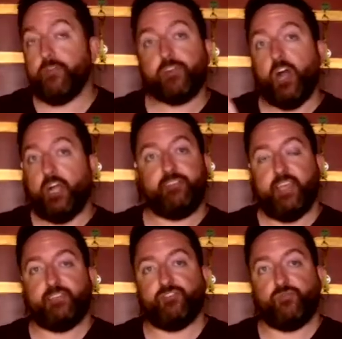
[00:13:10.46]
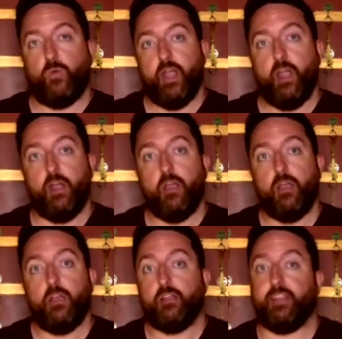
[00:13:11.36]
contexts where,
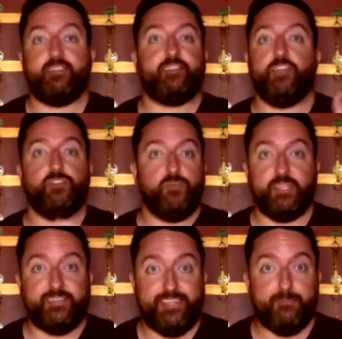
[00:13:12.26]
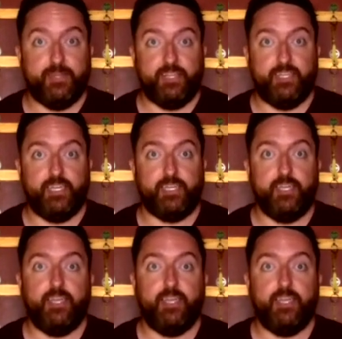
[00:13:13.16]
let's say you're doing team building